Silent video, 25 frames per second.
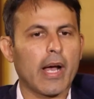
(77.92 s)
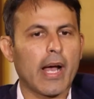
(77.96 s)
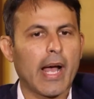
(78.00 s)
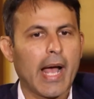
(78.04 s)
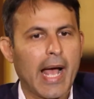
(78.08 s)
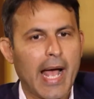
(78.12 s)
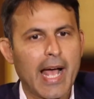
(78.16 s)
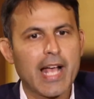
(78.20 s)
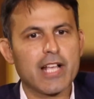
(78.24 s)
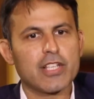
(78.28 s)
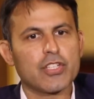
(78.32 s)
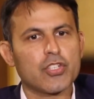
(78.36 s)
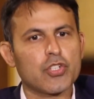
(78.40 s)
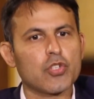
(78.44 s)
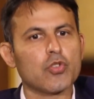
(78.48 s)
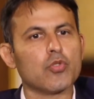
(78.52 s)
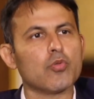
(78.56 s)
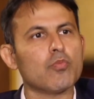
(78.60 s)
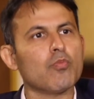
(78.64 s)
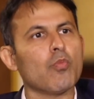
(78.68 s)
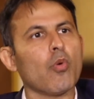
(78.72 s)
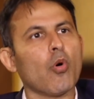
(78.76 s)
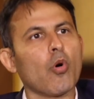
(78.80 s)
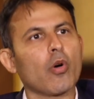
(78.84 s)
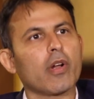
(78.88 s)
as you
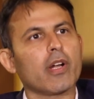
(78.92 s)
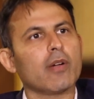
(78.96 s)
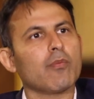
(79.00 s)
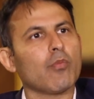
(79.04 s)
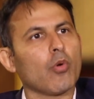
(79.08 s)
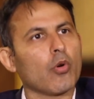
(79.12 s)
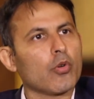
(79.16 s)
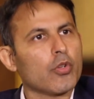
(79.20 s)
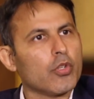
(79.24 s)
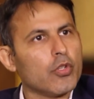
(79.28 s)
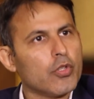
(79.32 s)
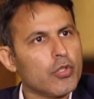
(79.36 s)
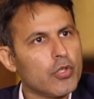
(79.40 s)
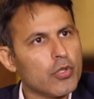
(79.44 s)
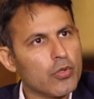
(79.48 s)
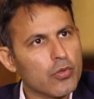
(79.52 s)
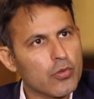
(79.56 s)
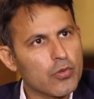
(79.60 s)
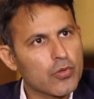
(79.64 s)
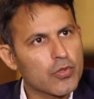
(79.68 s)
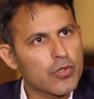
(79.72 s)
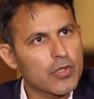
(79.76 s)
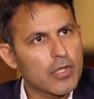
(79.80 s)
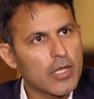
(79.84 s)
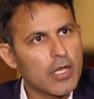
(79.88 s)
more and more you
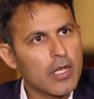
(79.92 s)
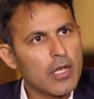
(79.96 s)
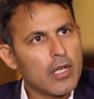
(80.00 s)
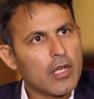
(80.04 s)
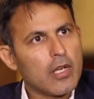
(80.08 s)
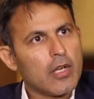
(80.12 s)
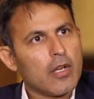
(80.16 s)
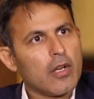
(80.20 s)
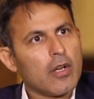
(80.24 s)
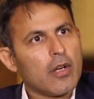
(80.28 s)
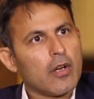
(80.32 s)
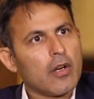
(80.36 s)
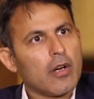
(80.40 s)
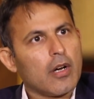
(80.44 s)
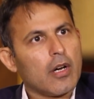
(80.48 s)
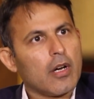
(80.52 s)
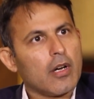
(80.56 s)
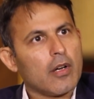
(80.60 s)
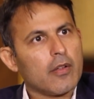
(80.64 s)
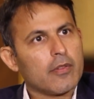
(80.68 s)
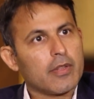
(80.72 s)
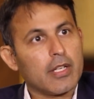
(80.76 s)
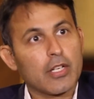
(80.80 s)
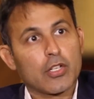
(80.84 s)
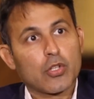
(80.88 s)
use
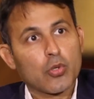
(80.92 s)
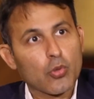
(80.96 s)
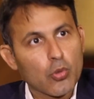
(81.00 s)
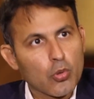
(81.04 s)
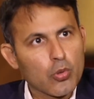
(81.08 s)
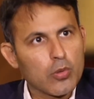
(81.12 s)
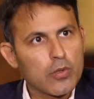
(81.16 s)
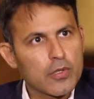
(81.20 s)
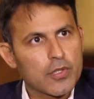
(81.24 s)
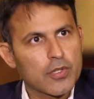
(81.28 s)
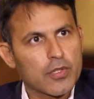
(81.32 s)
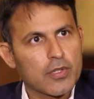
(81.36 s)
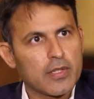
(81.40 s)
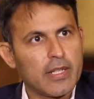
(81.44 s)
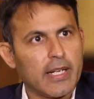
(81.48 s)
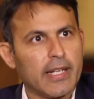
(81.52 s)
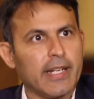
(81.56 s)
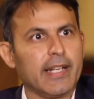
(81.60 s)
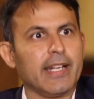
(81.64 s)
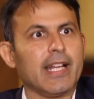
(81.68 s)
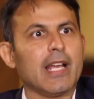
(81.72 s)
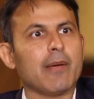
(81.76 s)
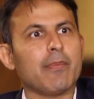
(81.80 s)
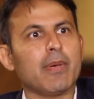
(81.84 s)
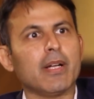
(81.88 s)
the tools that
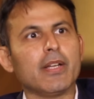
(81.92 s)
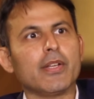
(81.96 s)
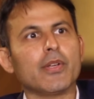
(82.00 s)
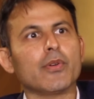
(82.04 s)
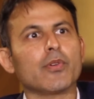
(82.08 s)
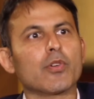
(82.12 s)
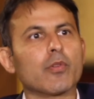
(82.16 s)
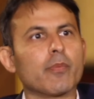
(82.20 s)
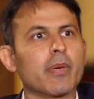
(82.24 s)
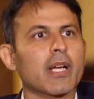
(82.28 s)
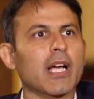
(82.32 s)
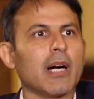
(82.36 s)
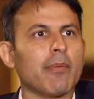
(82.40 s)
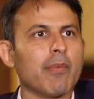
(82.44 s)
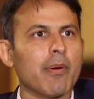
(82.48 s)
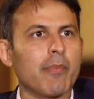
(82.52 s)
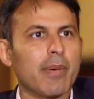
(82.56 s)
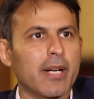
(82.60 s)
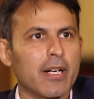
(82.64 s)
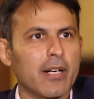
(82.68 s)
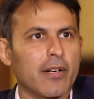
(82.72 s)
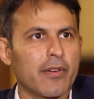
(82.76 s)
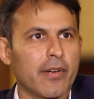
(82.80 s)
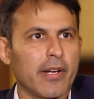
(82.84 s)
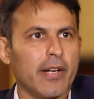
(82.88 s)
enable you to become a
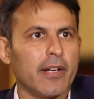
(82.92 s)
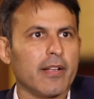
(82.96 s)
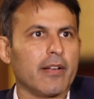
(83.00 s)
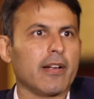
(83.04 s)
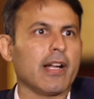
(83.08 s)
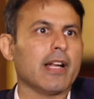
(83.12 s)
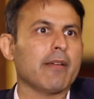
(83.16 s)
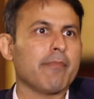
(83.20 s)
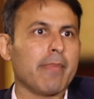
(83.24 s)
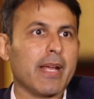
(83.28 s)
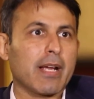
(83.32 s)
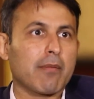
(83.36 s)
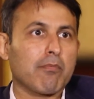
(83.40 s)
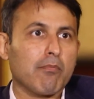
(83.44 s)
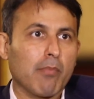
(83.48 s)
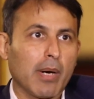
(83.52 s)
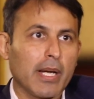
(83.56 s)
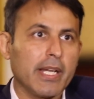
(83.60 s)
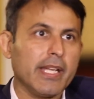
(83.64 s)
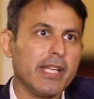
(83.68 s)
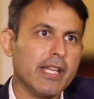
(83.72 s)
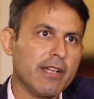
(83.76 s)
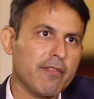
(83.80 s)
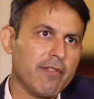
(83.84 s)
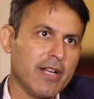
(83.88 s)
better trader and make
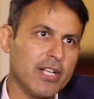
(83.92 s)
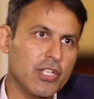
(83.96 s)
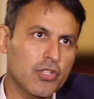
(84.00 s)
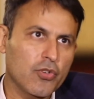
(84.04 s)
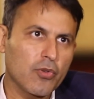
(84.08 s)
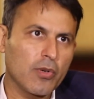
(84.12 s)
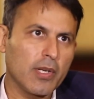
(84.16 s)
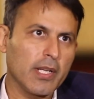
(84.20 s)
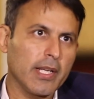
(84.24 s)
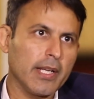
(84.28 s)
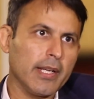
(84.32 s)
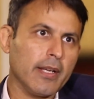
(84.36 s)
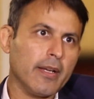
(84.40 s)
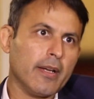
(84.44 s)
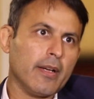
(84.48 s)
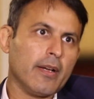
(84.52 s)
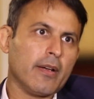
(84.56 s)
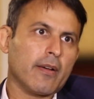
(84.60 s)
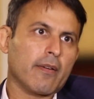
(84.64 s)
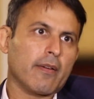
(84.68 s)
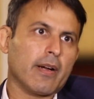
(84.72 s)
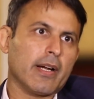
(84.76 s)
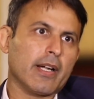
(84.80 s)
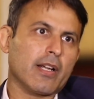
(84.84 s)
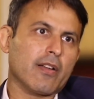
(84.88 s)
money eventually,
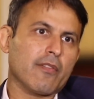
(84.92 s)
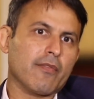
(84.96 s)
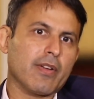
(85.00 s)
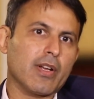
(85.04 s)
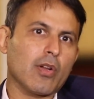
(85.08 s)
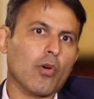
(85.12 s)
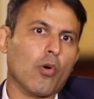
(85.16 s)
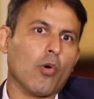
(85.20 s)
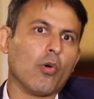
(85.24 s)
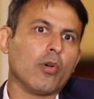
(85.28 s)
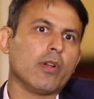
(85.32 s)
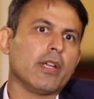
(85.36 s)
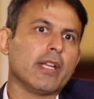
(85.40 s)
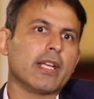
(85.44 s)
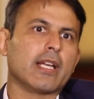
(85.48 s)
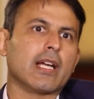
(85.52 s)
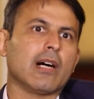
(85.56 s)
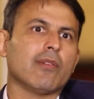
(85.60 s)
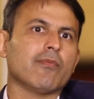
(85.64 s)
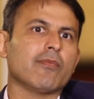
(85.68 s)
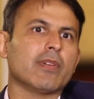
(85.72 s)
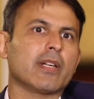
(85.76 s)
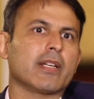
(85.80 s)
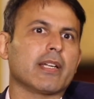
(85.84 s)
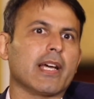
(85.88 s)
right, will only
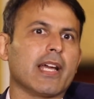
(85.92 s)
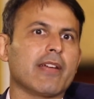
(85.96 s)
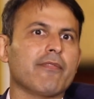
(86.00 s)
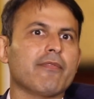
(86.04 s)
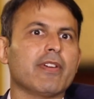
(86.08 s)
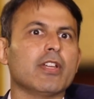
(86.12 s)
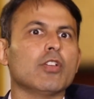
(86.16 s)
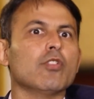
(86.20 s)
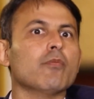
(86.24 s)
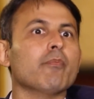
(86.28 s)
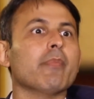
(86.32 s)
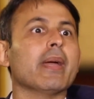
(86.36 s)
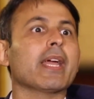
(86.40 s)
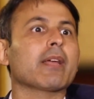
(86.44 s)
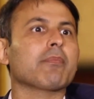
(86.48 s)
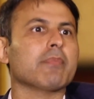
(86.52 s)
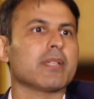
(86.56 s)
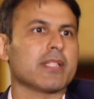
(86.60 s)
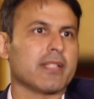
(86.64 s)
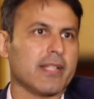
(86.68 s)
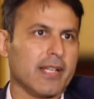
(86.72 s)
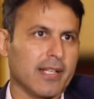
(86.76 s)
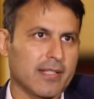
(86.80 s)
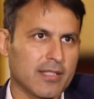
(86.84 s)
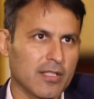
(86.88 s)
come with time when you make
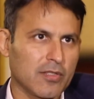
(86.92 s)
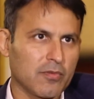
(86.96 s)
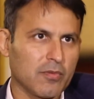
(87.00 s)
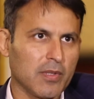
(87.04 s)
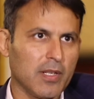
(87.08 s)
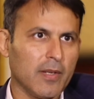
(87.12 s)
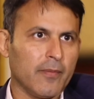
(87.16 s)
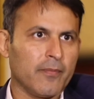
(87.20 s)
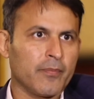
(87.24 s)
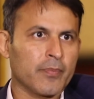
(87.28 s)
mistakes as well.